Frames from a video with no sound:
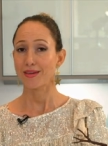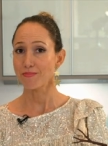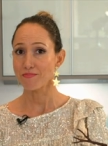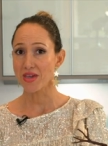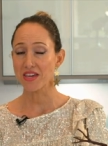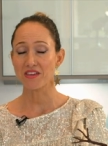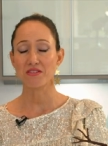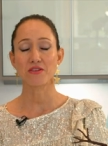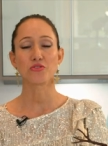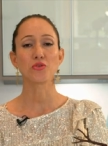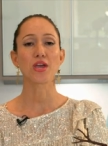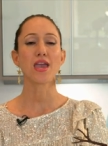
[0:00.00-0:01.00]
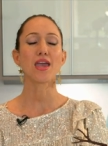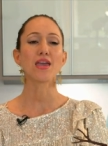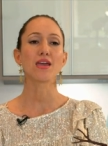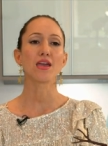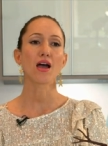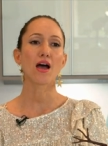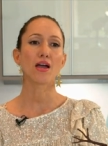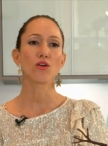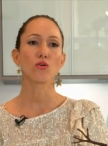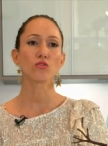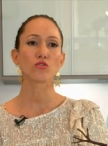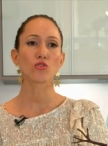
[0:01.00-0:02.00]
making into cake. I
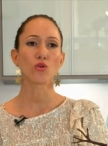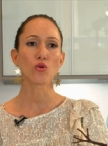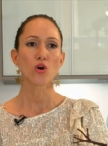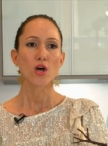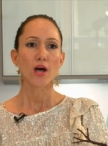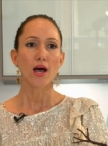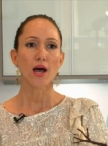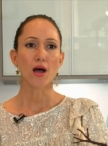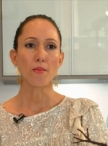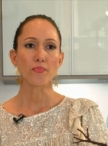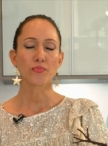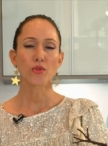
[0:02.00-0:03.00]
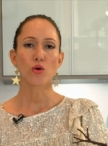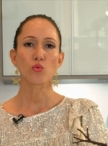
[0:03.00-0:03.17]
also um,